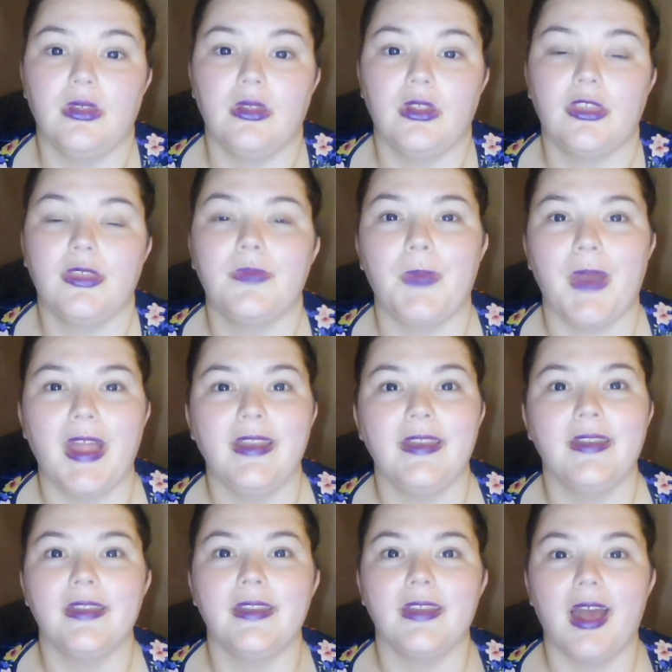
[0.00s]

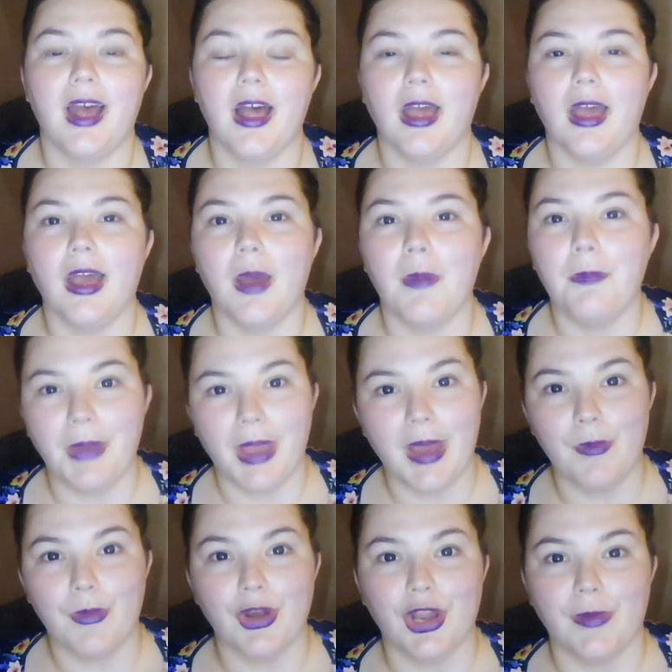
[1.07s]
spend a bit
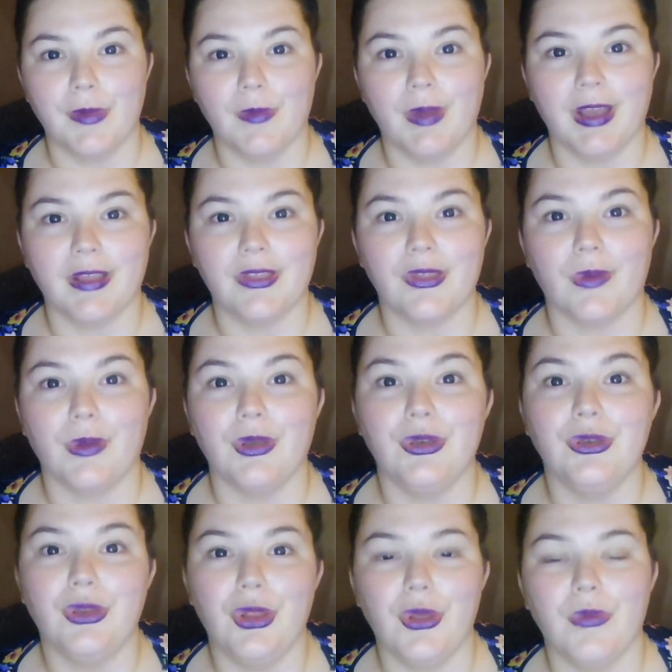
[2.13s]
of money on my wigs so I
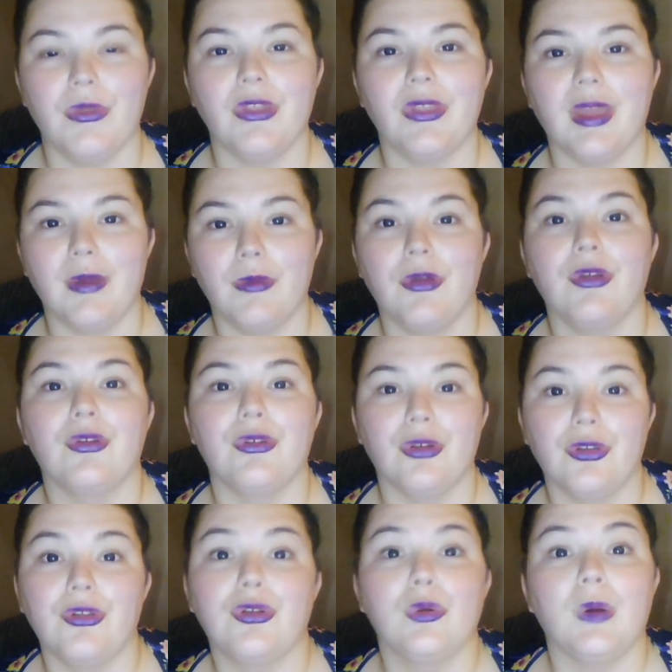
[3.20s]
knew they were
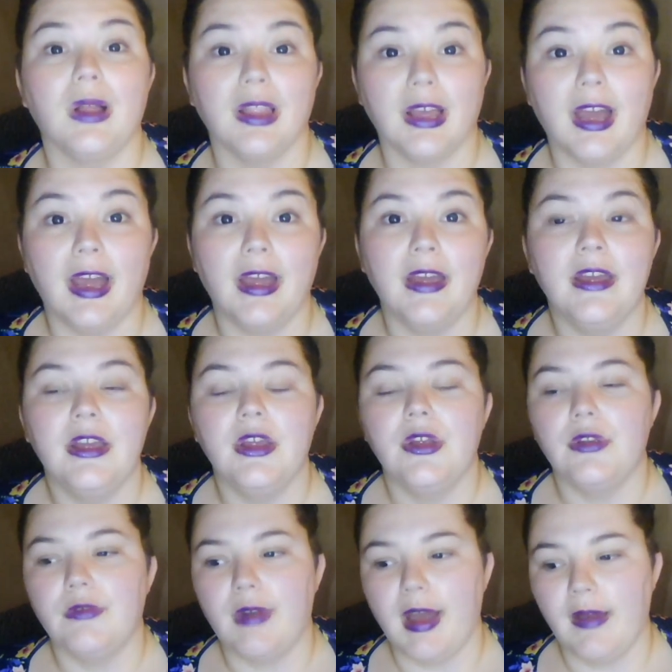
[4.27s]
good quality,
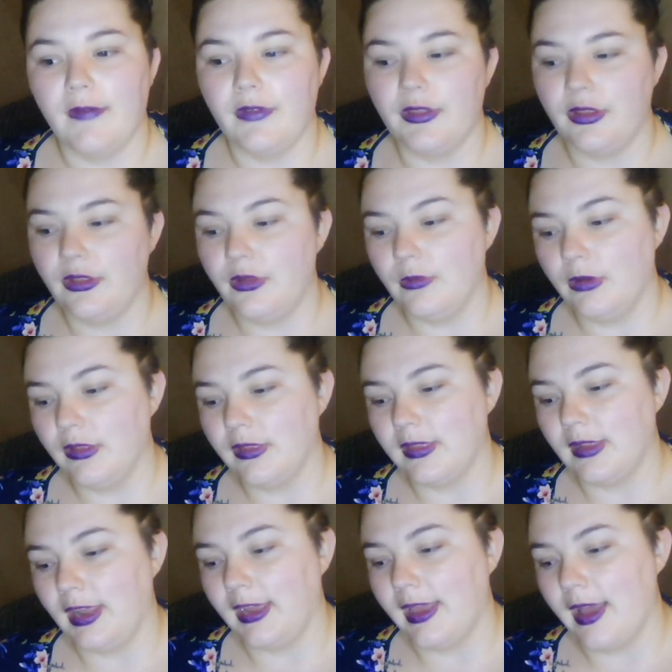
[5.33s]
rather than the ones
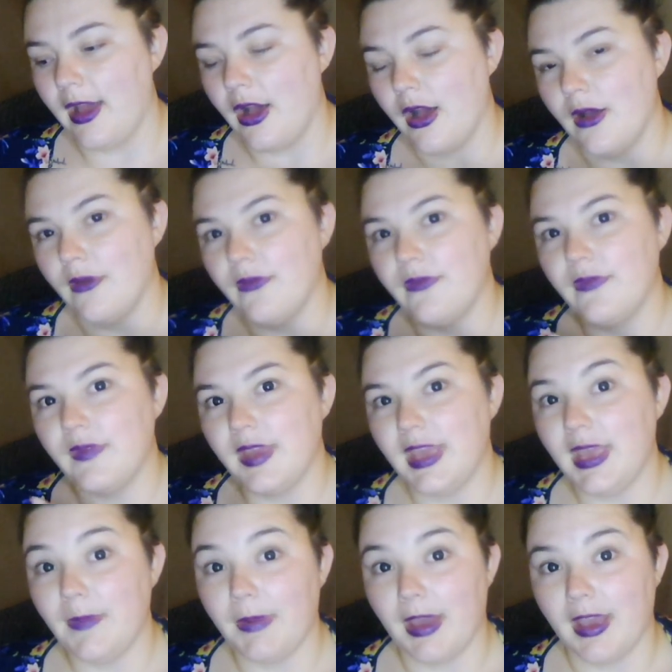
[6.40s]
that I get off
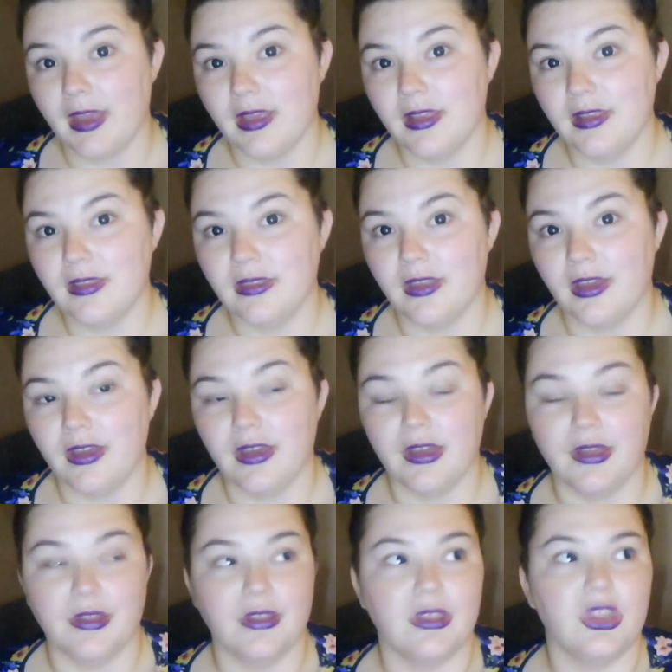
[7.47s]
eBay that
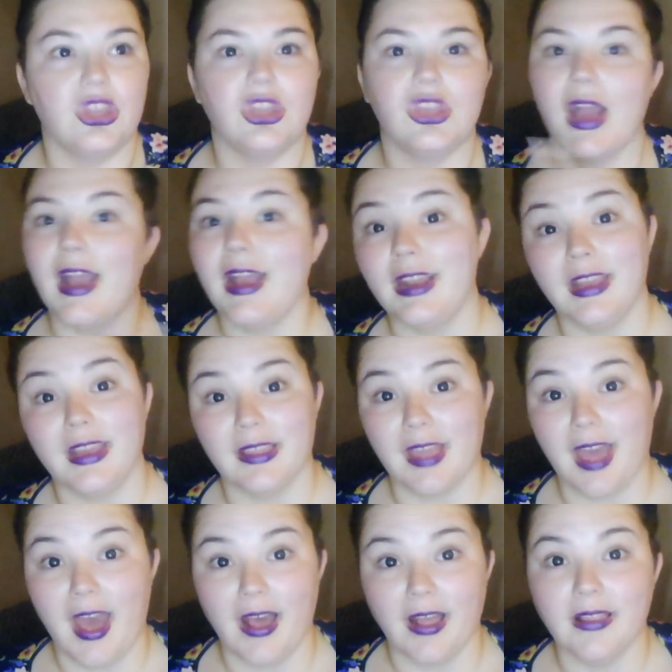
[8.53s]
are shiny as
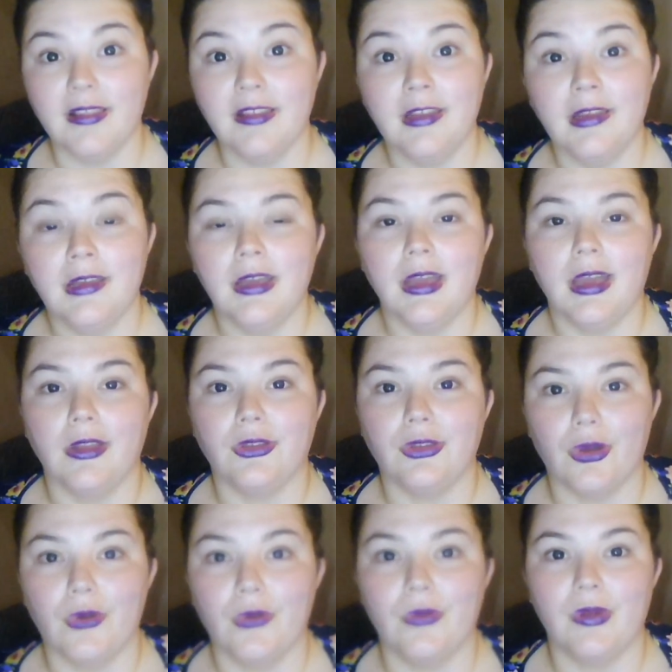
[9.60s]
hell and
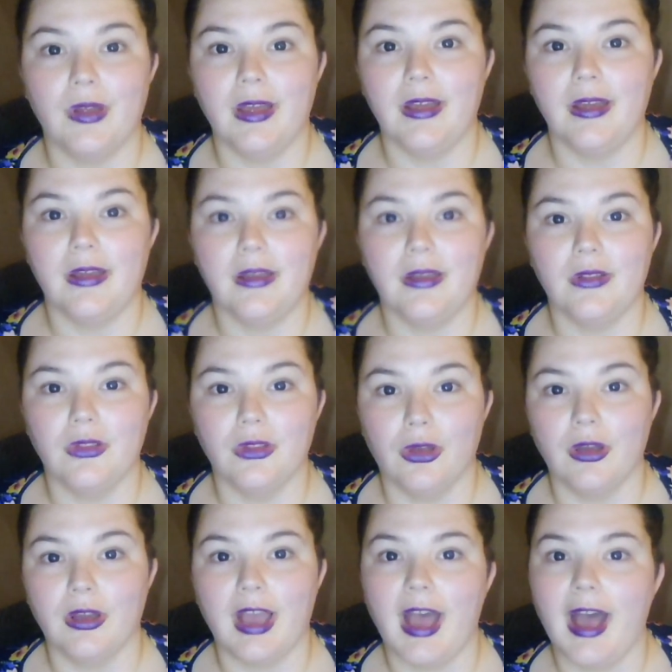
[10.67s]
don't
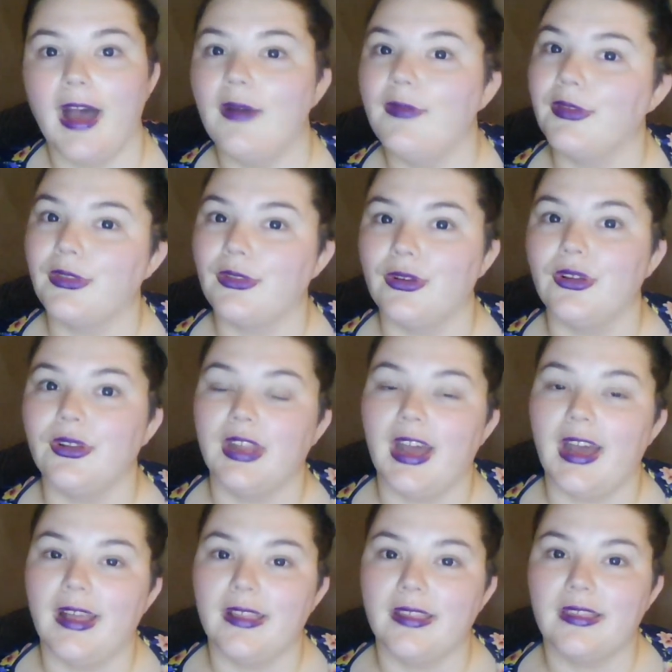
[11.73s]
look half as good
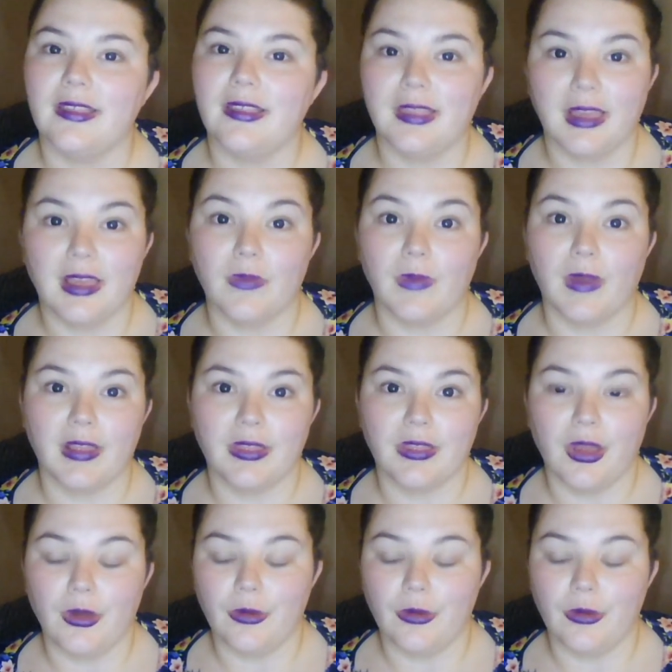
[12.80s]
as these wigs do.